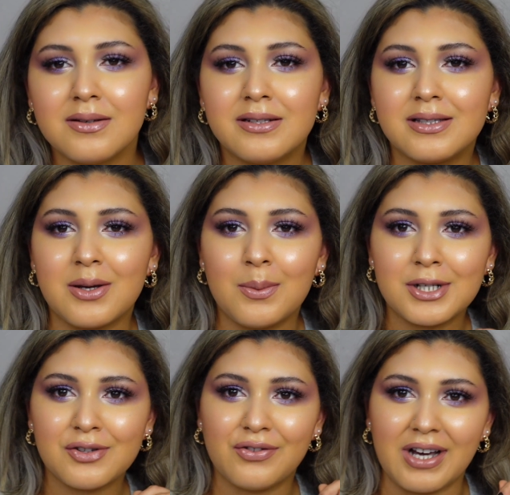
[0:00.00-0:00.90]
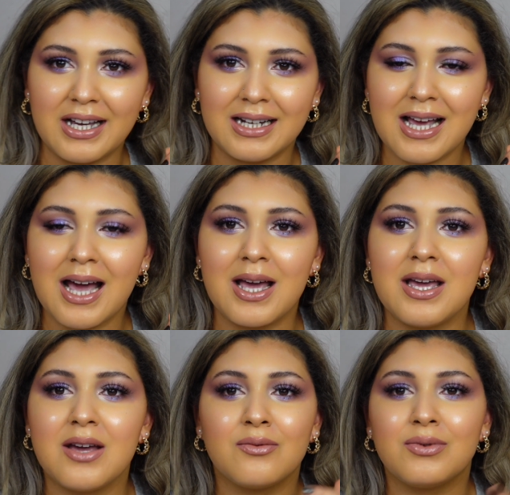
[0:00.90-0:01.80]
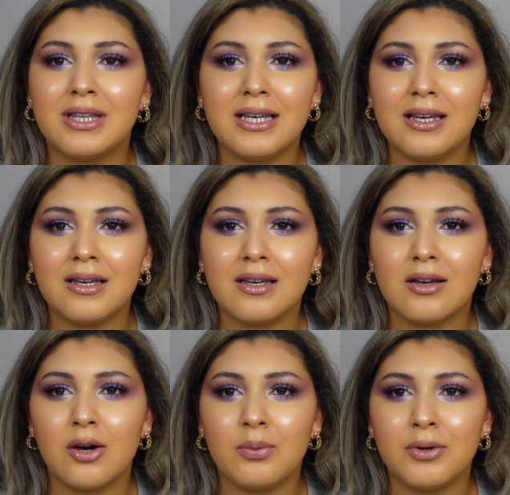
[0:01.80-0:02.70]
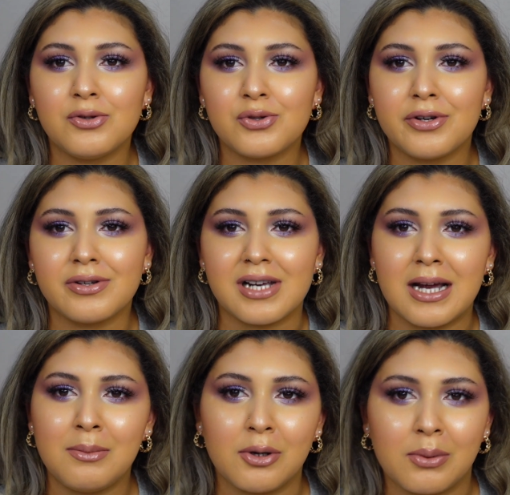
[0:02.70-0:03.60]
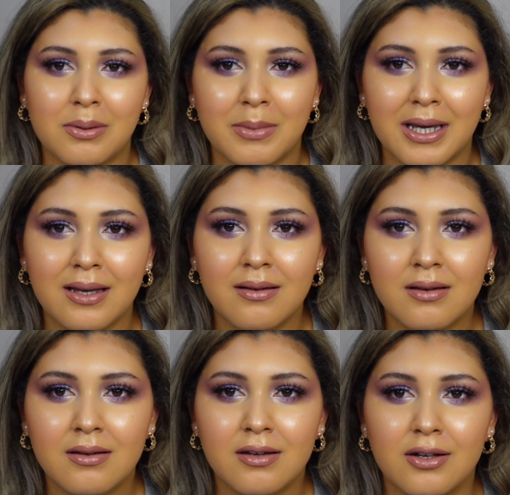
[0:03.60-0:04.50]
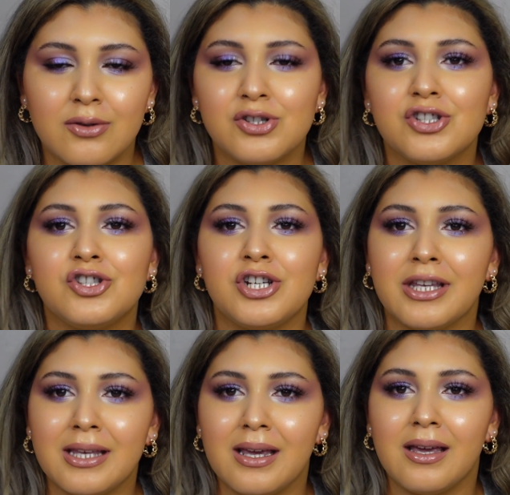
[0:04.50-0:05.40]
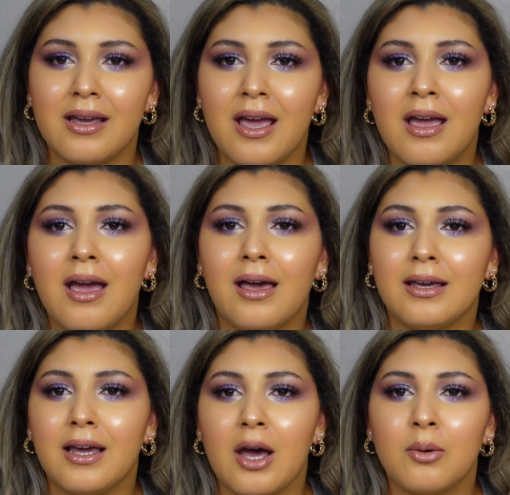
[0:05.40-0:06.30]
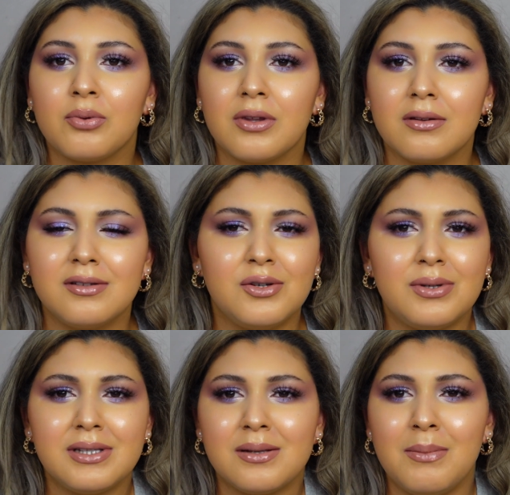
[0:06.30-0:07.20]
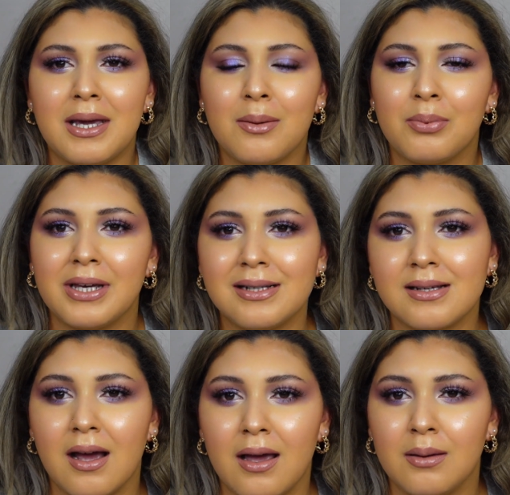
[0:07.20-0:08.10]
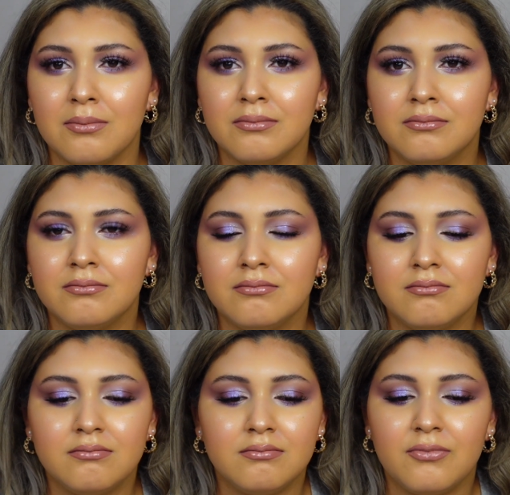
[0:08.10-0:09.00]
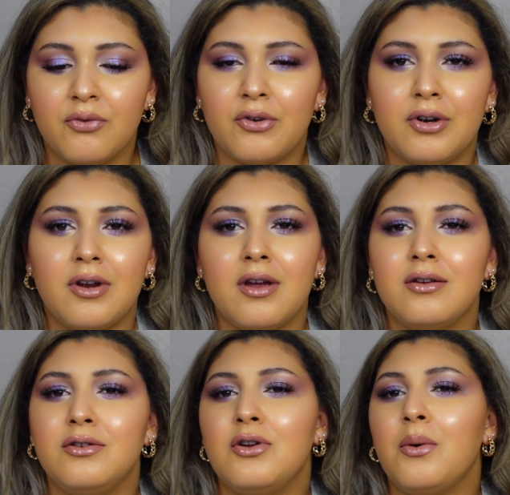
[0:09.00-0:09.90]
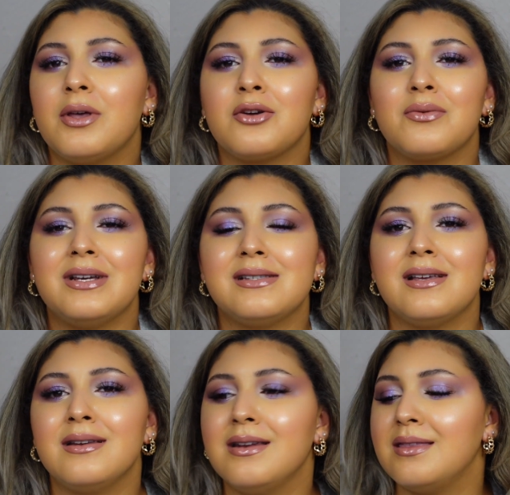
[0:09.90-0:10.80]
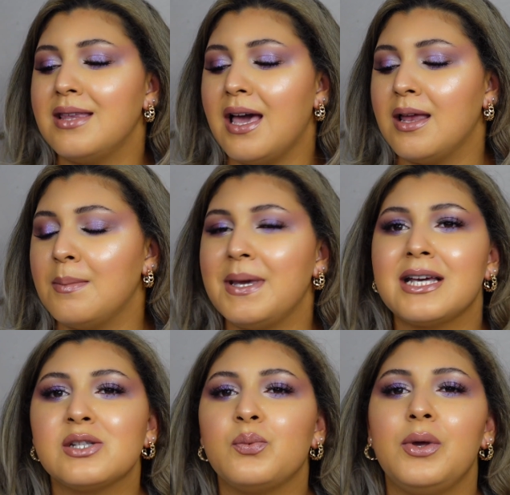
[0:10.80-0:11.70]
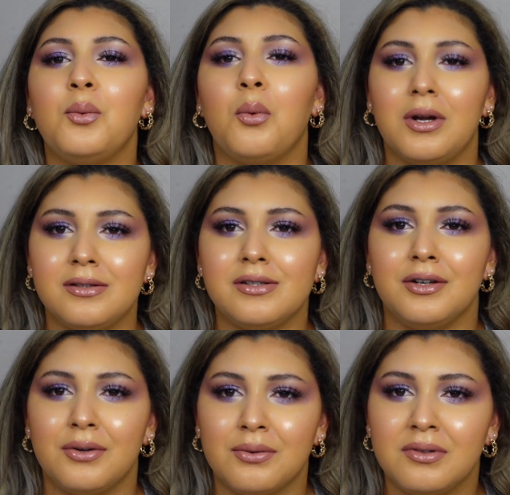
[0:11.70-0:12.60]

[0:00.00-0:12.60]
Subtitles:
So much fun. I really hope you enjoyed your time here with me. You know, just chilling, hanging out, doing some makeup playtime for no other reason than because we want to.